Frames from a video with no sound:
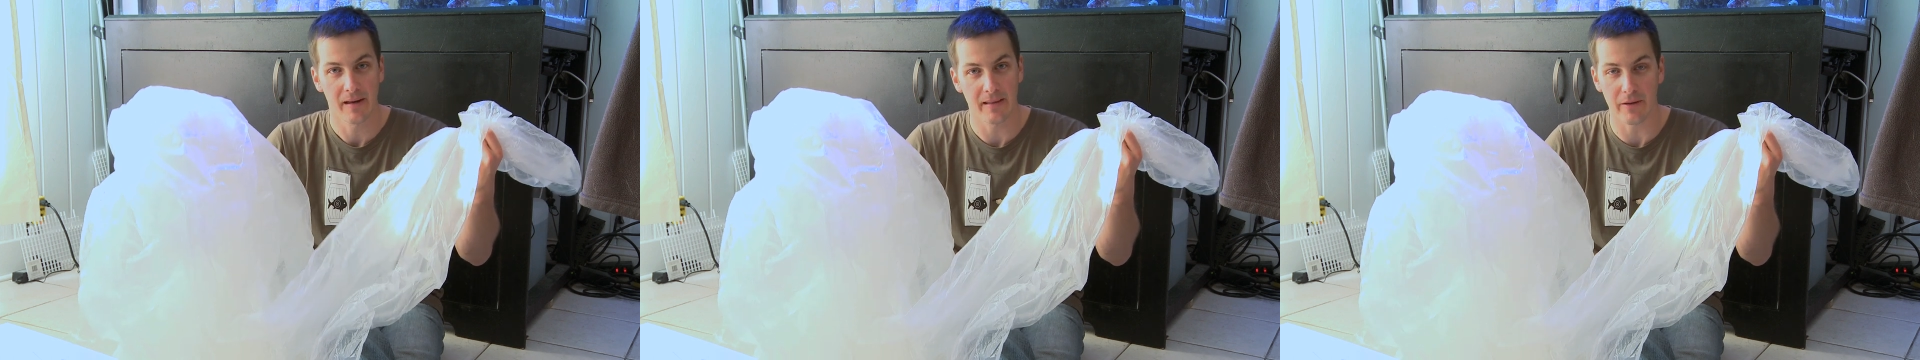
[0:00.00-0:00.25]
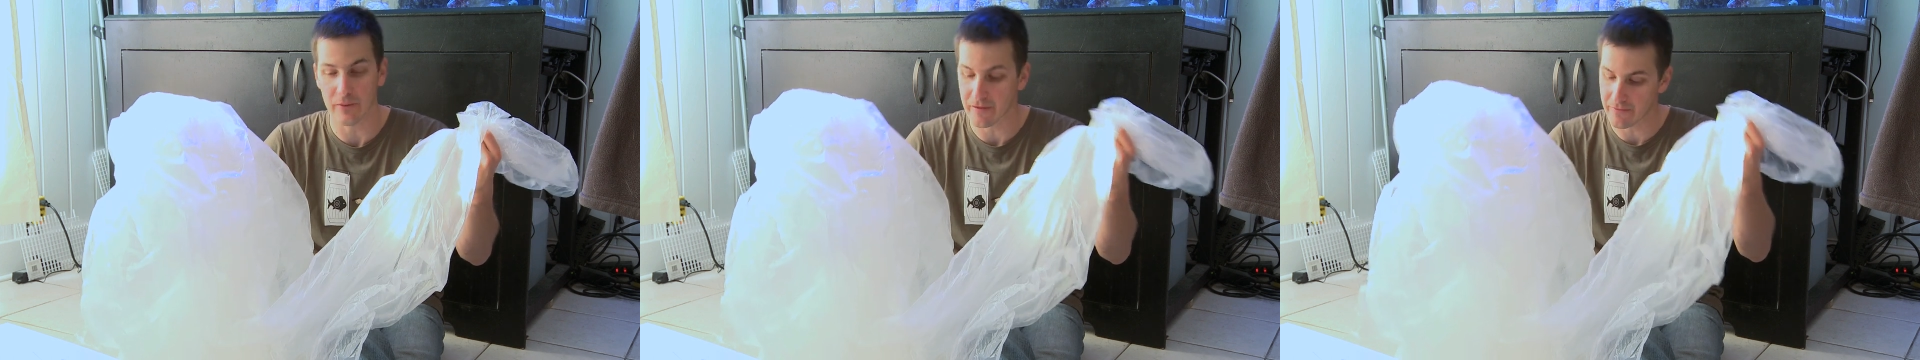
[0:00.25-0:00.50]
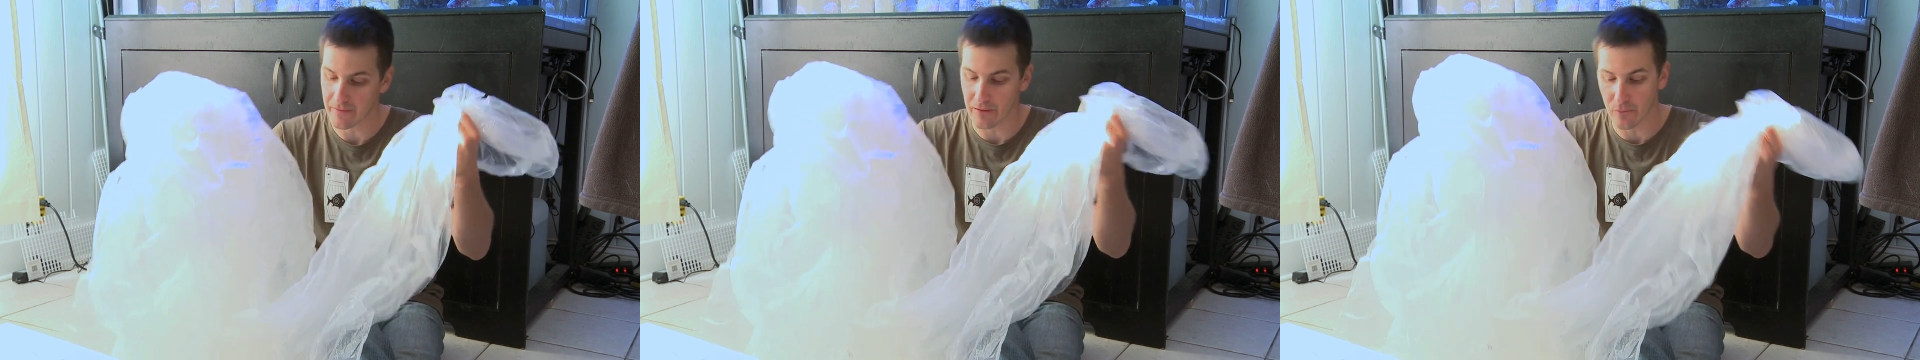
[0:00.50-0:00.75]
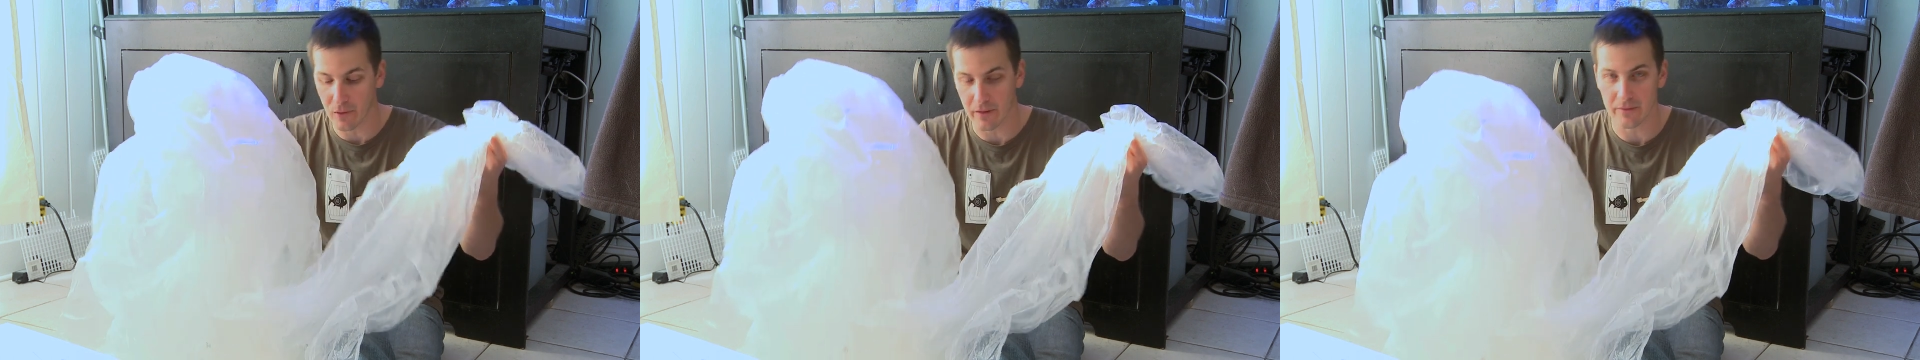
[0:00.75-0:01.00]
That way if
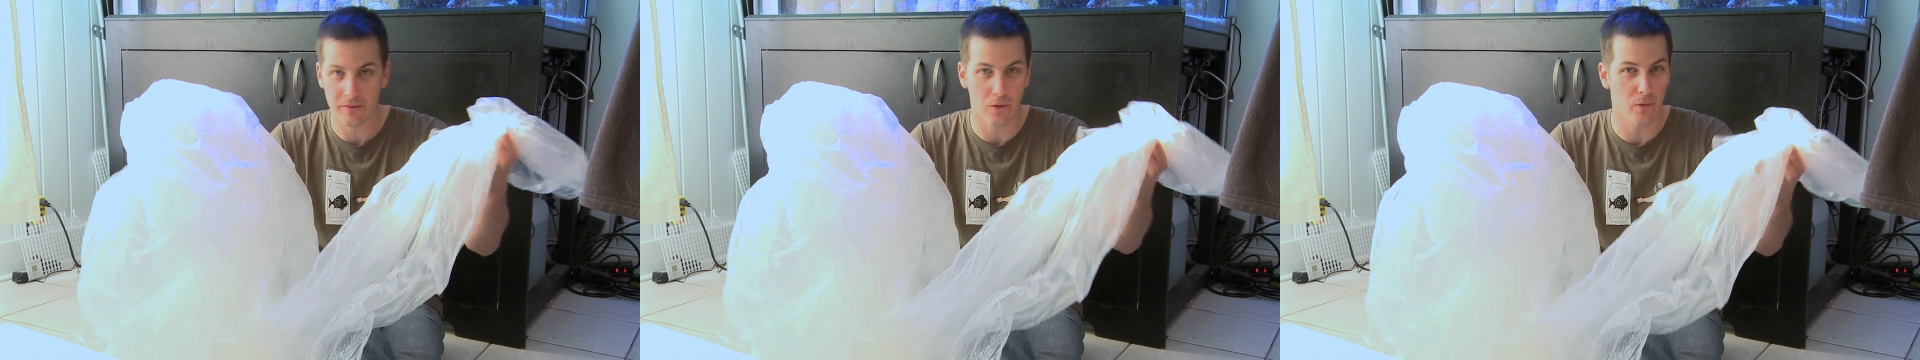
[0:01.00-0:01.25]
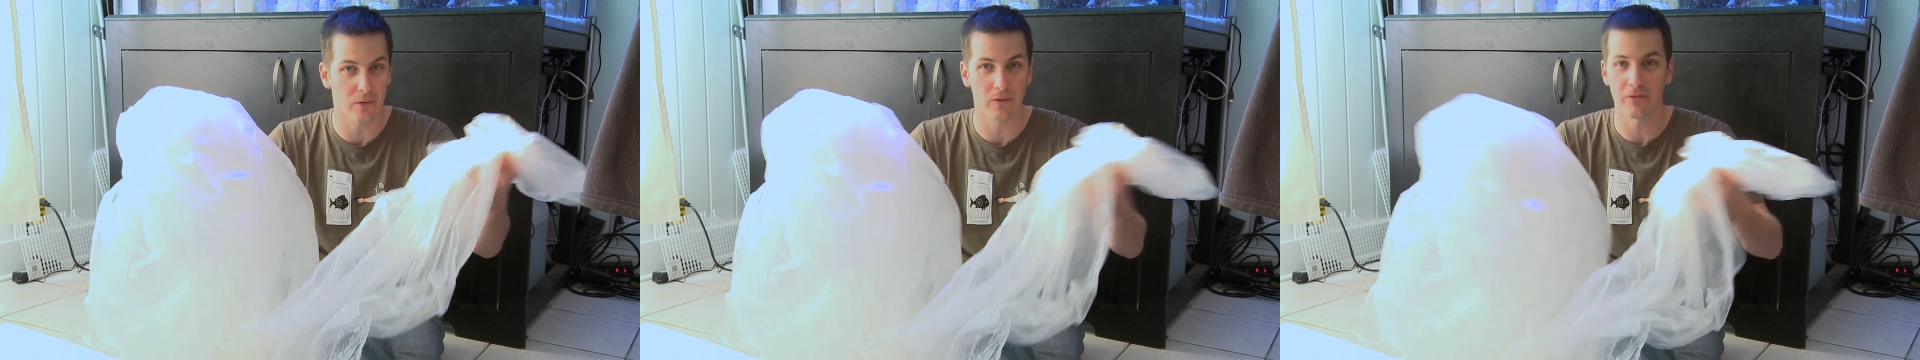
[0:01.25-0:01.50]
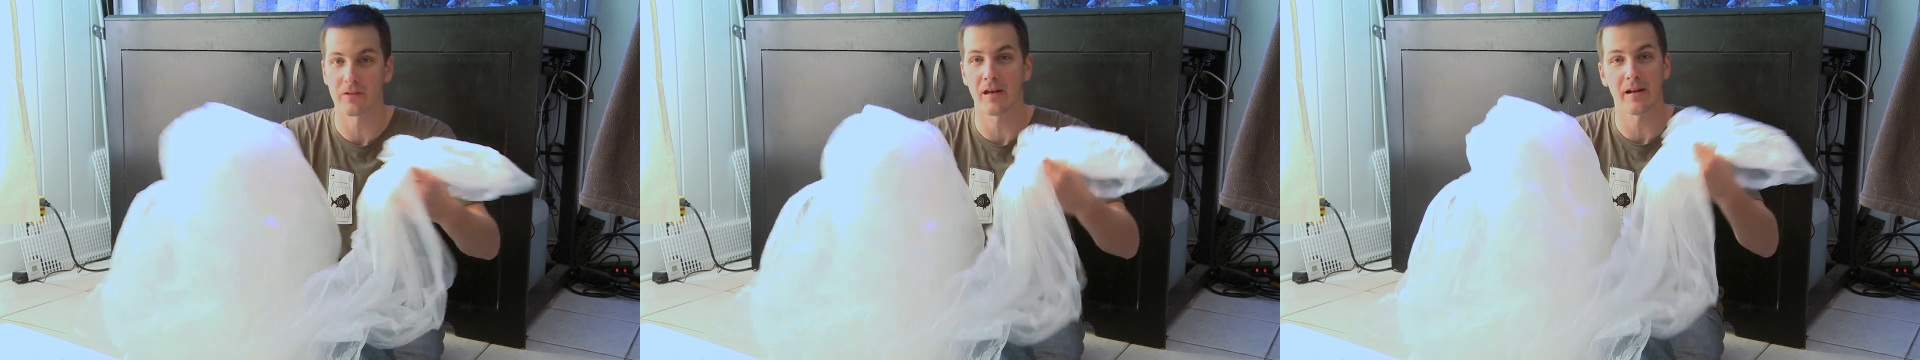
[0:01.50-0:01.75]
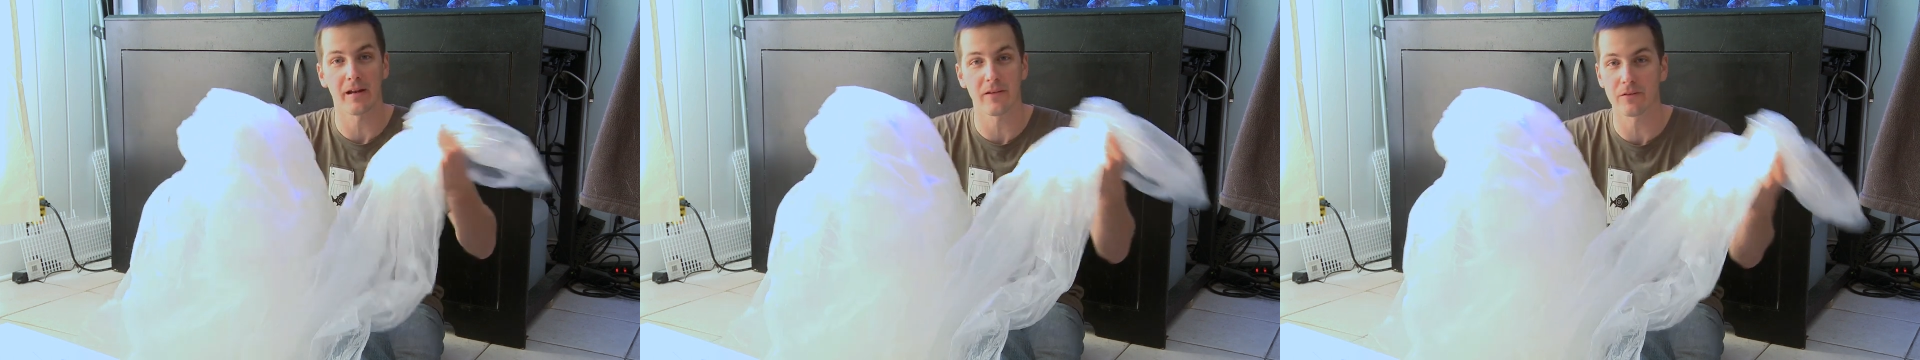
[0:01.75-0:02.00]
any water, corals,
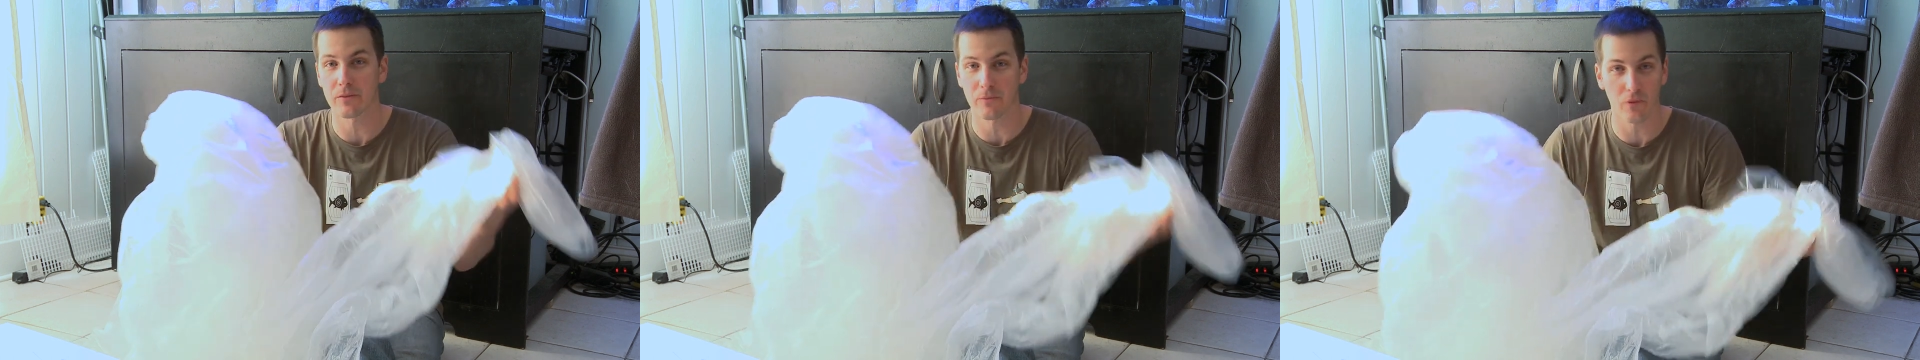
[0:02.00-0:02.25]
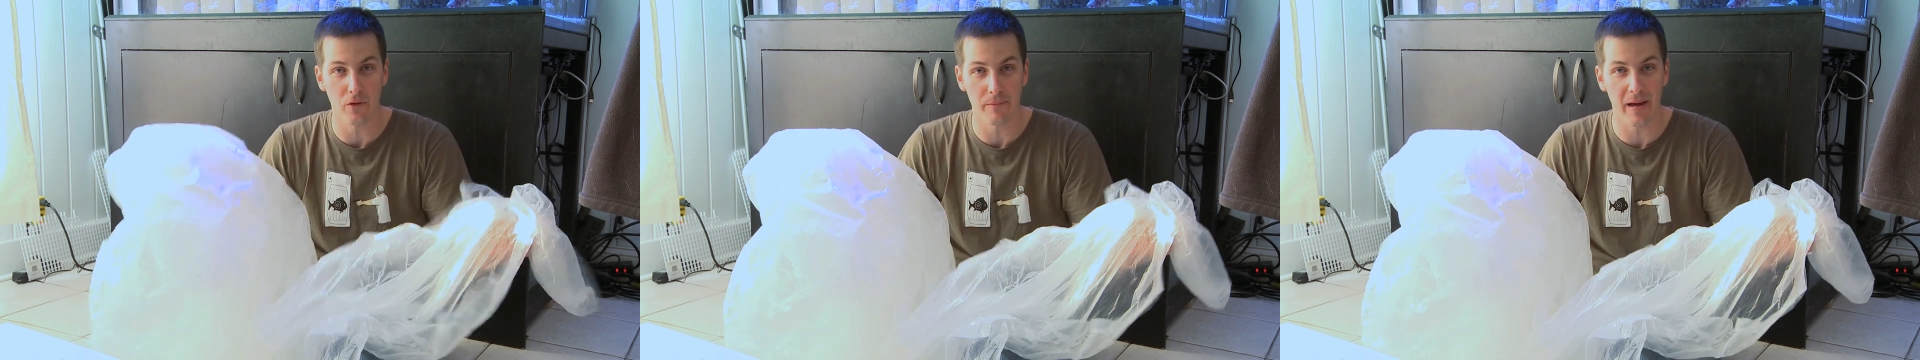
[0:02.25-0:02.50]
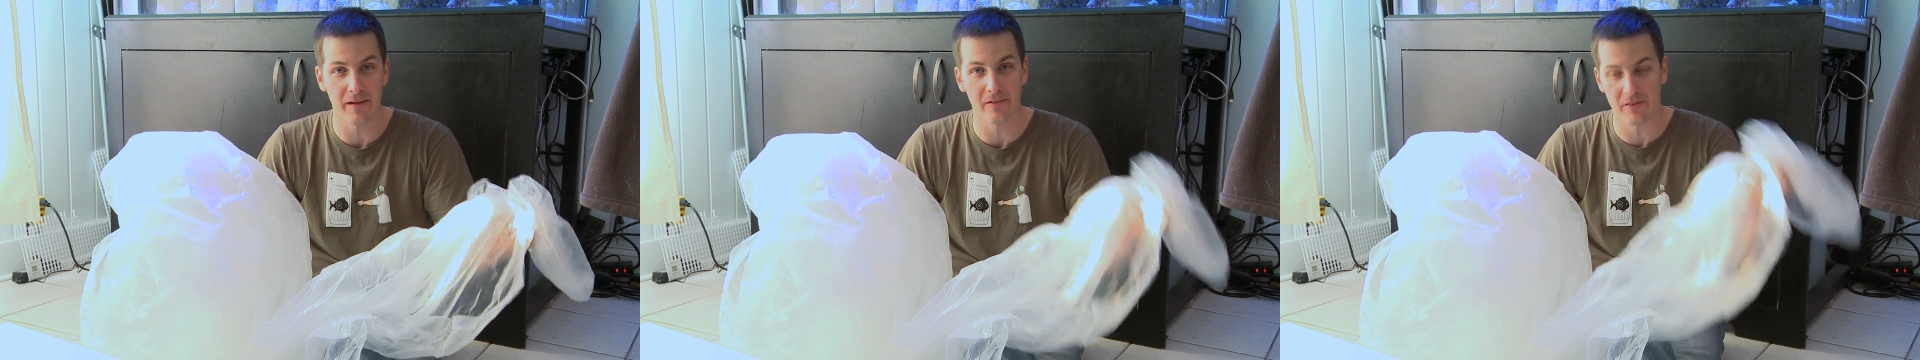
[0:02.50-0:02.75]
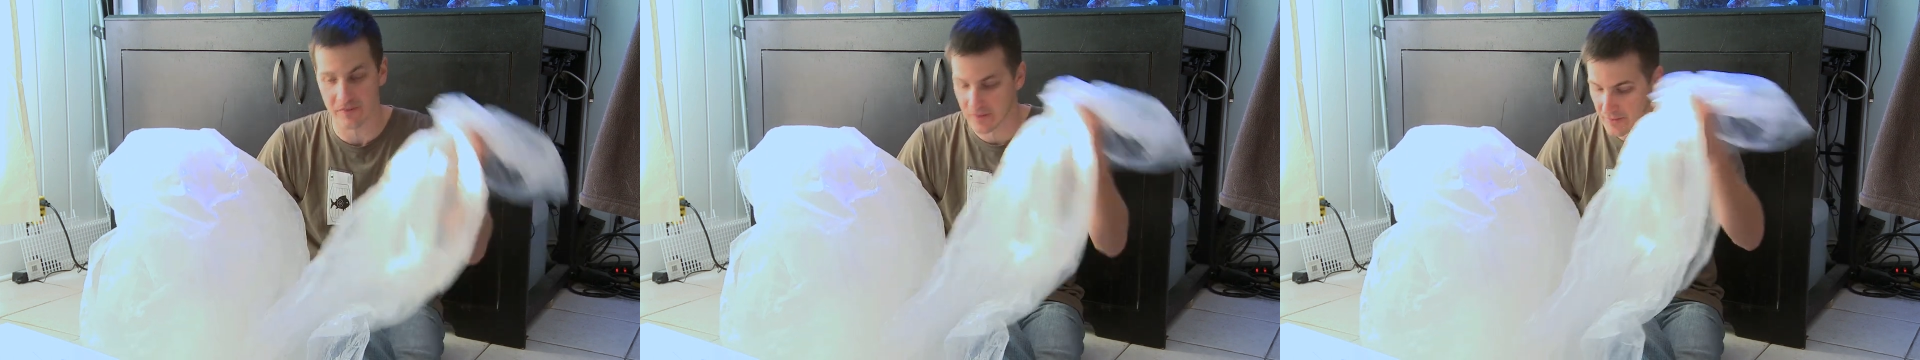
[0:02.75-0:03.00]
any other foreign
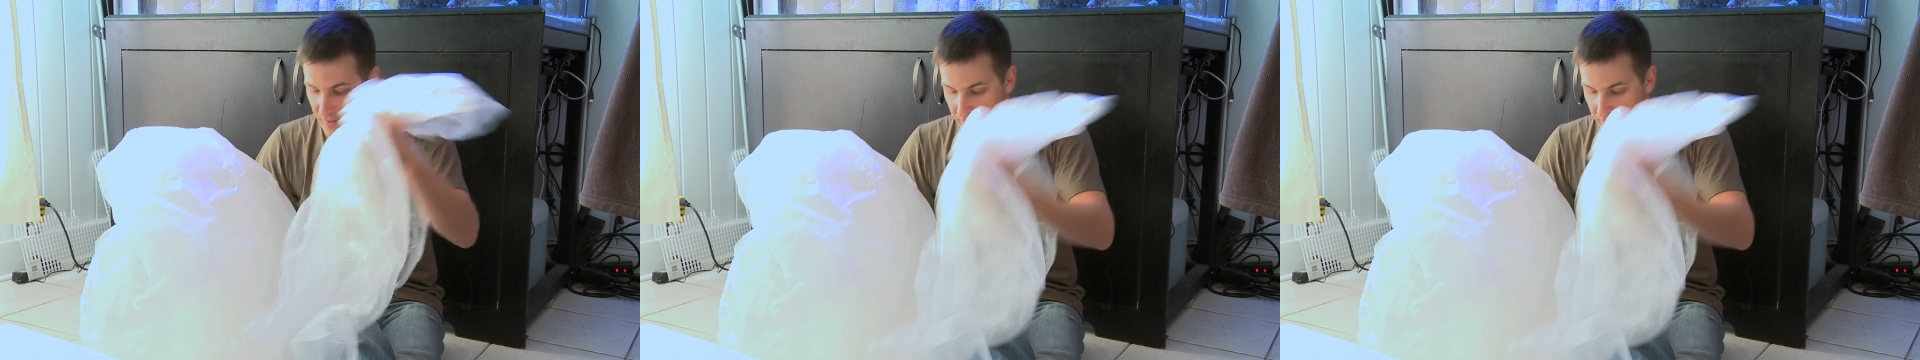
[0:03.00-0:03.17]
matters